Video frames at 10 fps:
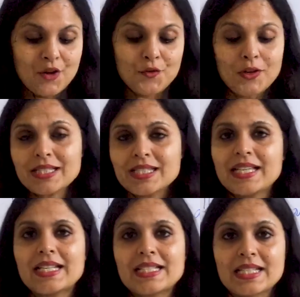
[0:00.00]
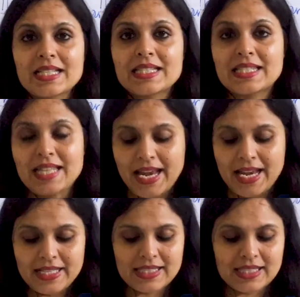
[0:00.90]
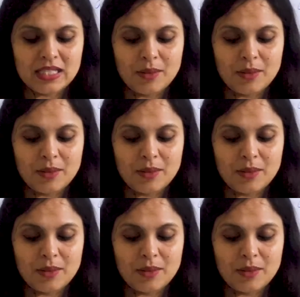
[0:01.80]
First sentence says,